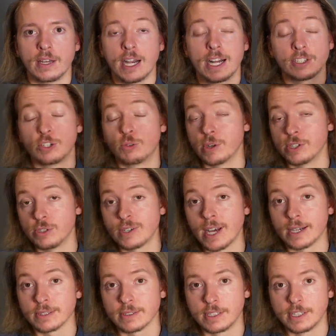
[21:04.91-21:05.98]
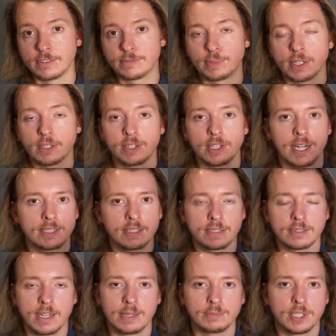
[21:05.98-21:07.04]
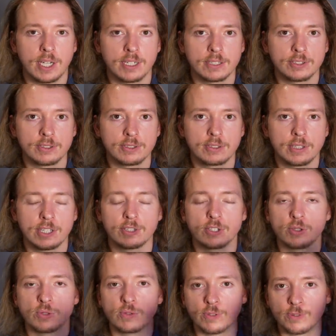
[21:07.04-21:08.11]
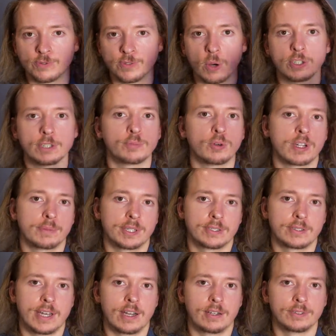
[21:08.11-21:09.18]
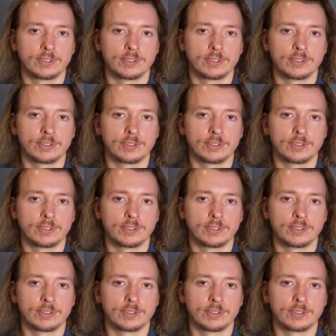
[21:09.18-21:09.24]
I don't know where you guys live, but a lot of the time doctors, they do phone appointments now.